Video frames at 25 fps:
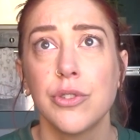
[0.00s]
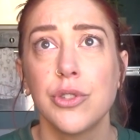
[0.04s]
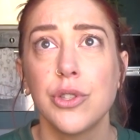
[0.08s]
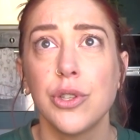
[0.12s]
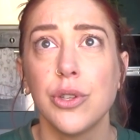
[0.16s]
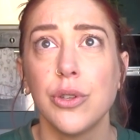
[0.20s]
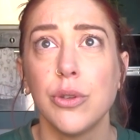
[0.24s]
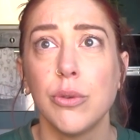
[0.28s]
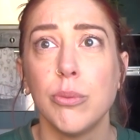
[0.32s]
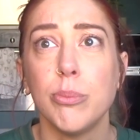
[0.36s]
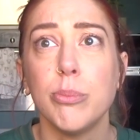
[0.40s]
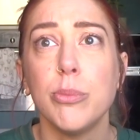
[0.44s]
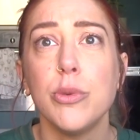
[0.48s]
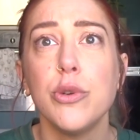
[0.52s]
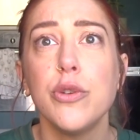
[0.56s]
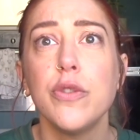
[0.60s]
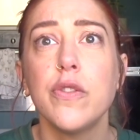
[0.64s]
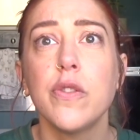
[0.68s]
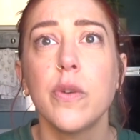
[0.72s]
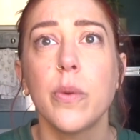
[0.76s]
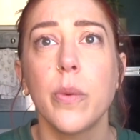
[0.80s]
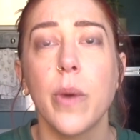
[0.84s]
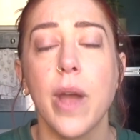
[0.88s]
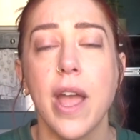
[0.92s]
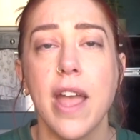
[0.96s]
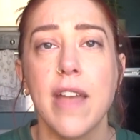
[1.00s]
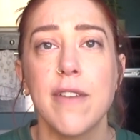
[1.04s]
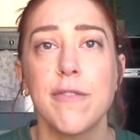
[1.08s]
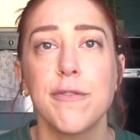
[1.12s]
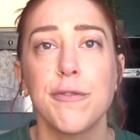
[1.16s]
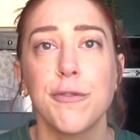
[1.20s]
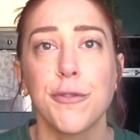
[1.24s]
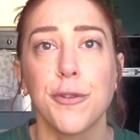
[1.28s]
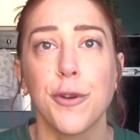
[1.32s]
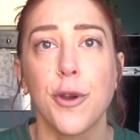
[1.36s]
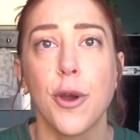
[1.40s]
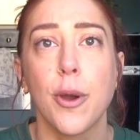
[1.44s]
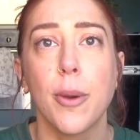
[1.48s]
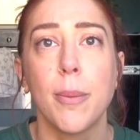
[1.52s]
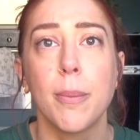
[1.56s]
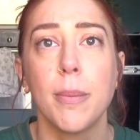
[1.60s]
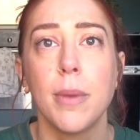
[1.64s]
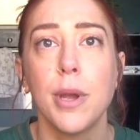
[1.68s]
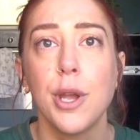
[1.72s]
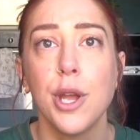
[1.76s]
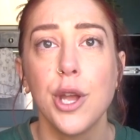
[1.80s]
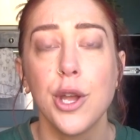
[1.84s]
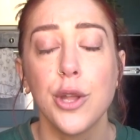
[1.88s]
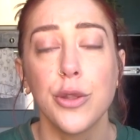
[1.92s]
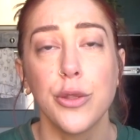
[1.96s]
to move away from
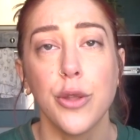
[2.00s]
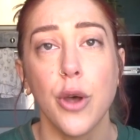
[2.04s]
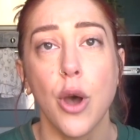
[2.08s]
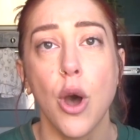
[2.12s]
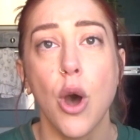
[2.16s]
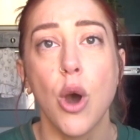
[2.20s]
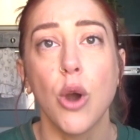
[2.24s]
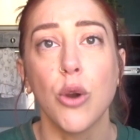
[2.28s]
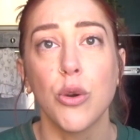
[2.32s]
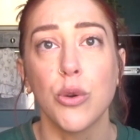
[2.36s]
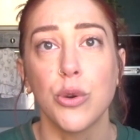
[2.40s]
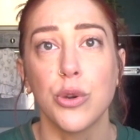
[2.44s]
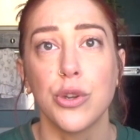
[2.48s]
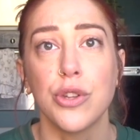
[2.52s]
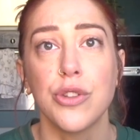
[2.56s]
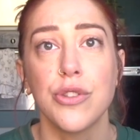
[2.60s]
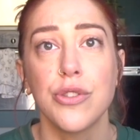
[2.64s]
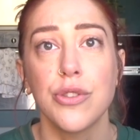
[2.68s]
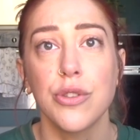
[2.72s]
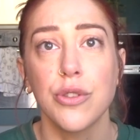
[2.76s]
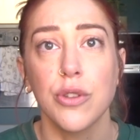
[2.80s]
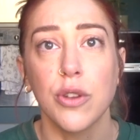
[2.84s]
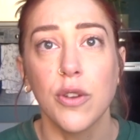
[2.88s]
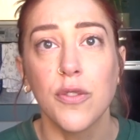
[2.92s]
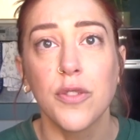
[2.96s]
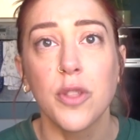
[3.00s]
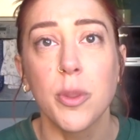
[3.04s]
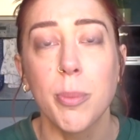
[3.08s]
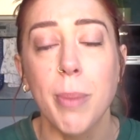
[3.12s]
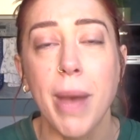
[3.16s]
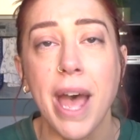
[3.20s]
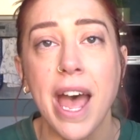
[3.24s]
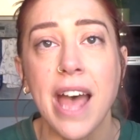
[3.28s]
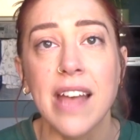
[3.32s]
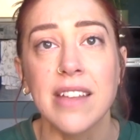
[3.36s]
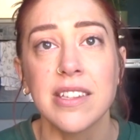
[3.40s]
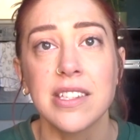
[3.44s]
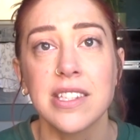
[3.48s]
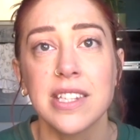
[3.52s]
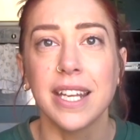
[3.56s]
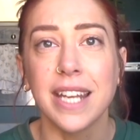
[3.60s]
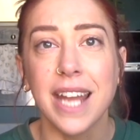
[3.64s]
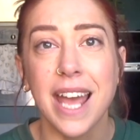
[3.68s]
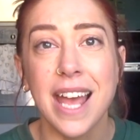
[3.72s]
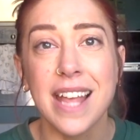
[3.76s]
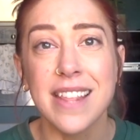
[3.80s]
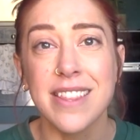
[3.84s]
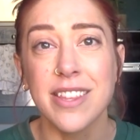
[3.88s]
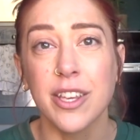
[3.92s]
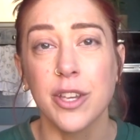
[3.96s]
the horrors of the past and
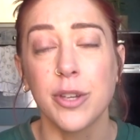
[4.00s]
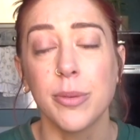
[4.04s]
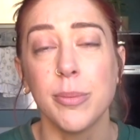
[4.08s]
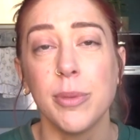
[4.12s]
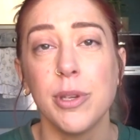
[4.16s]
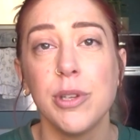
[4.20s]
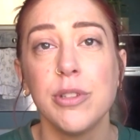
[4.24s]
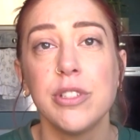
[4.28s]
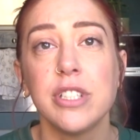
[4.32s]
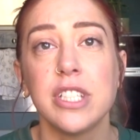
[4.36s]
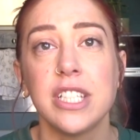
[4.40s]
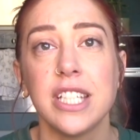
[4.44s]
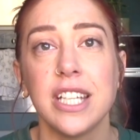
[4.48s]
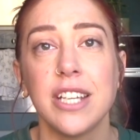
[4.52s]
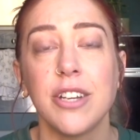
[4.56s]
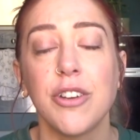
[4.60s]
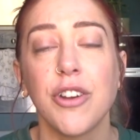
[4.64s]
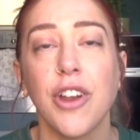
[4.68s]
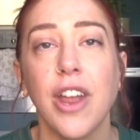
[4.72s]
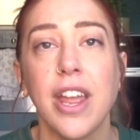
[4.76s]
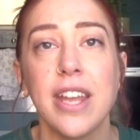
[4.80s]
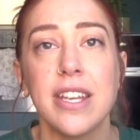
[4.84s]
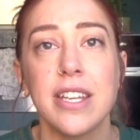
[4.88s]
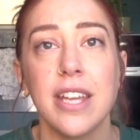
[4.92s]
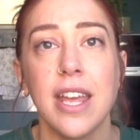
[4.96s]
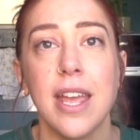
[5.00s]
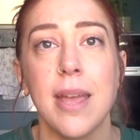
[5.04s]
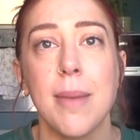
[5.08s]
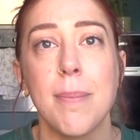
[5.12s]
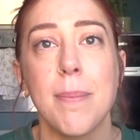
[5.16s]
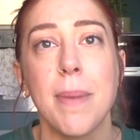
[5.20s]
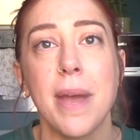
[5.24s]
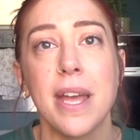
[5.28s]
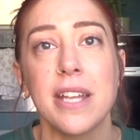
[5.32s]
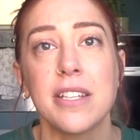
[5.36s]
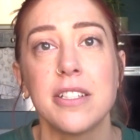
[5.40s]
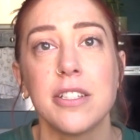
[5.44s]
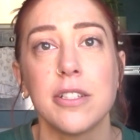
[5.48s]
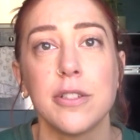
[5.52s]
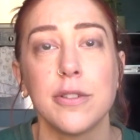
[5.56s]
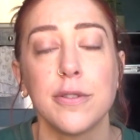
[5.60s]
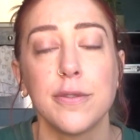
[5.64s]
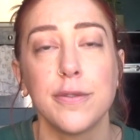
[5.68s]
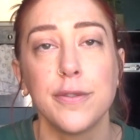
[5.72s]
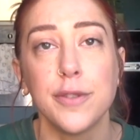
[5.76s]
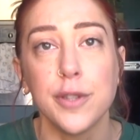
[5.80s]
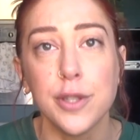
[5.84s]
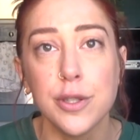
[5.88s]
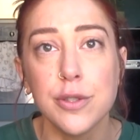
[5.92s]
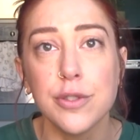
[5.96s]
as a community create a better
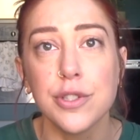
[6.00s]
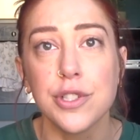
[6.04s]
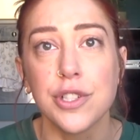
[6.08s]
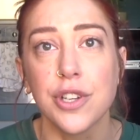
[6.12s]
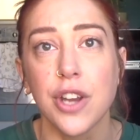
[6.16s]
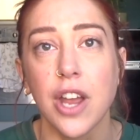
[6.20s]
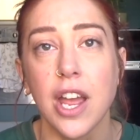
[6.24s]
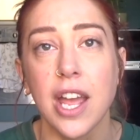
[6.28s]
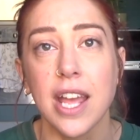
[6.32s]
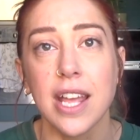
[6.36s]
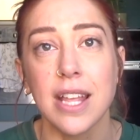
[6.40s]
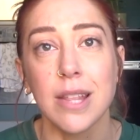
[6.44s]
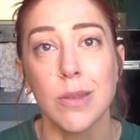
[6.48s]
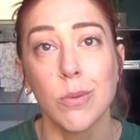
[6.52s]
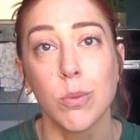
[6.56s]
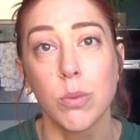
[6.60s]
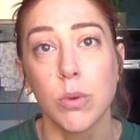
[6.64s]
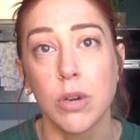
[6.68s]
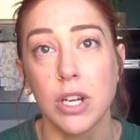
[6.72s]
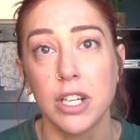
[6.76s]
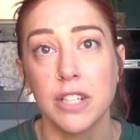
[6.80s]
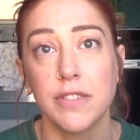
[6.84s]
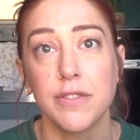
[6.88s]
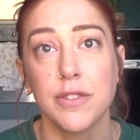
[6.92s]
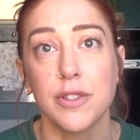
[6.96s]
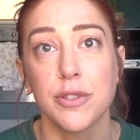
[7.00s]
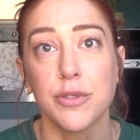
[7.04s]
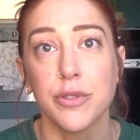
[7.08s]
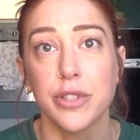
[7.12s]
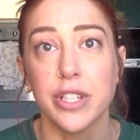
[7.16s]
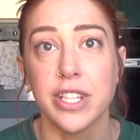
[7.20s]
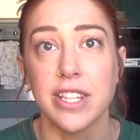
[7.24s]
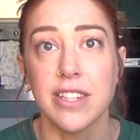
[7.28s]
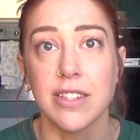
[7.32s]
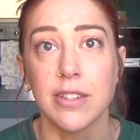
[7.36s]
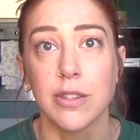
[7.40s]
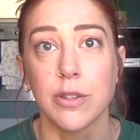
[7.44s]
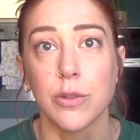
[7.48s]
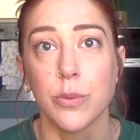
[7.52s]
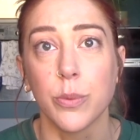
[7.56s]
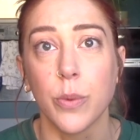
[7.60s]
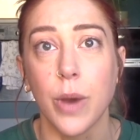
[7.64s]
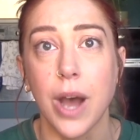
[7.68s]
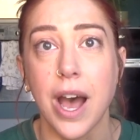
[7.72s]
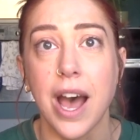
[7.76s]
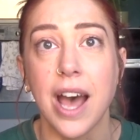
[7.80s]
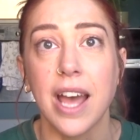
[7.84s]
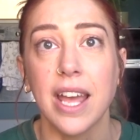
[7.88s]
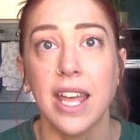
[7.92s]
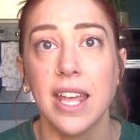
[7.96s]
future is one of the reasons
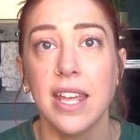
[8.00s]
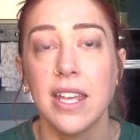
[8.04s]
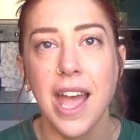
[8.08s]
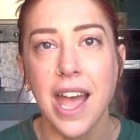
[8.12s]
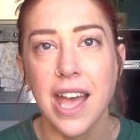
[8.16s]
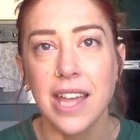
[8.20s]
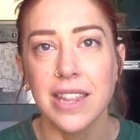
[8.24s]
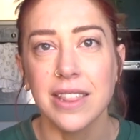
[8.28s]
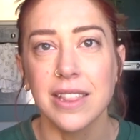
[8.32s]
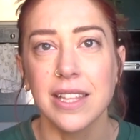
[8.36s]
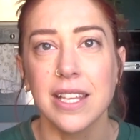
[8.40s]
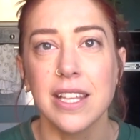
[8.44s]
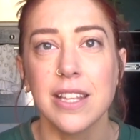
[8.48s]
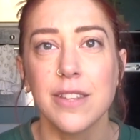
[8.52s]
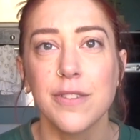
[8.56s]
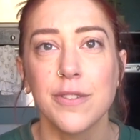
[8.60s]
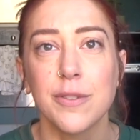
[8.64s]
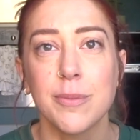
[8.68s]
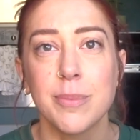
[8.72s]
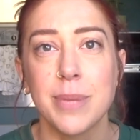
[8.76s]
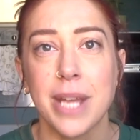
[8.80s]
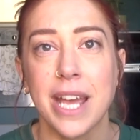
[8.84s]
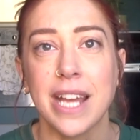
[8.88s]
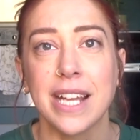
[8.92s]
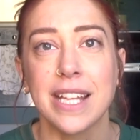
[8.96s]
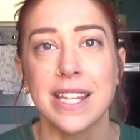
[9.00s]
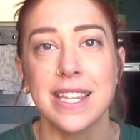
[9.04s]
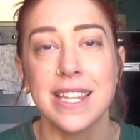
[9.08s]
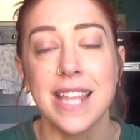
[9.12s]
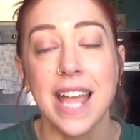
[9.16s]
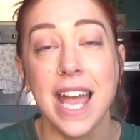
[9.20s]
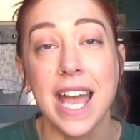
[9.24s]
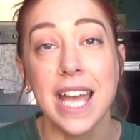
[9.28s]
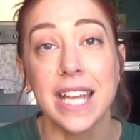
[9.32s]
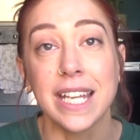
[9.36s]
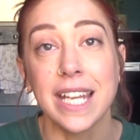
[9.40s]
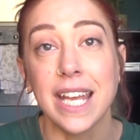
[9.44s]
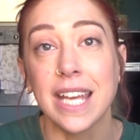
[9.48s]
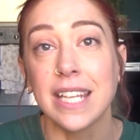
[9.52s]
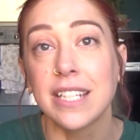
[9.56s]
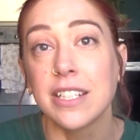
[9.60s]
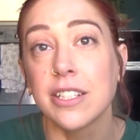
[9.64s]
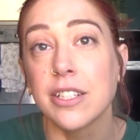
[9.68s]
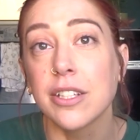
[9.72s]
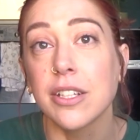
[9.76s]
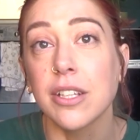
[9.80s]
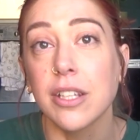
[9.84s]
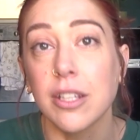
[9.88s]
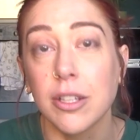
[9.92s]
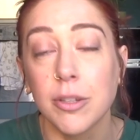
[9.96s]
why athletes from Dagestan
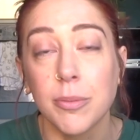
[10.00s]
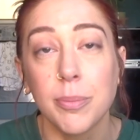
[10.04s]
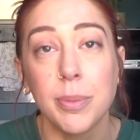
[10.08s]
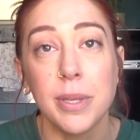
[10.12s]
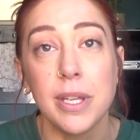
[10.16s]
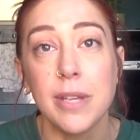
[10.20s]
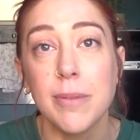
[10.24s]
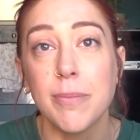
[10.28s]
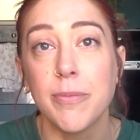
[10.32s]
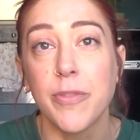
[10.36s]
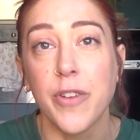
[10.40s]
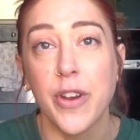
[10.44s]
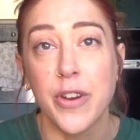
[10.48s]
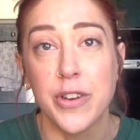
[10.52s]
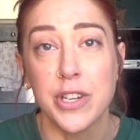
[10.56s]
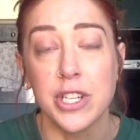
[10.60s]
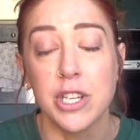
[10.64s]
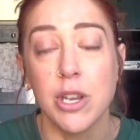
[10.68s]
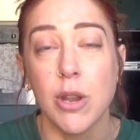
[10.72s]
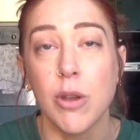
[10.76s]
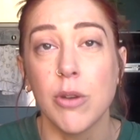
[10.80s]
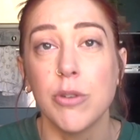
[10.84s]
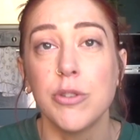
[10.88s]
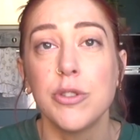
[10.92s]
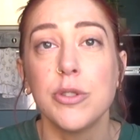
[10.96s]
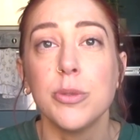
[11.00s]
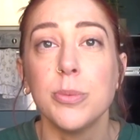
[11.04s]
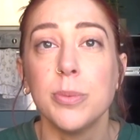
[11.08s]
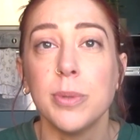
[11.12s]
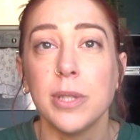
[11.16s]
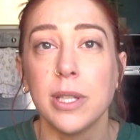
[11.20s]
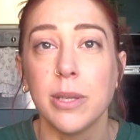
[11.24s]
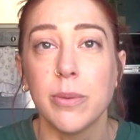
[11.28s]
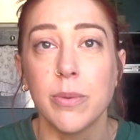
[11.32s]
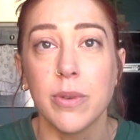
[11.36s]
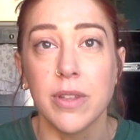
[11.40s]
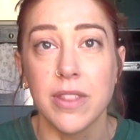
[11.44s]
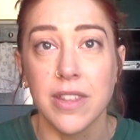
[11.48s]
and Khabib, very notably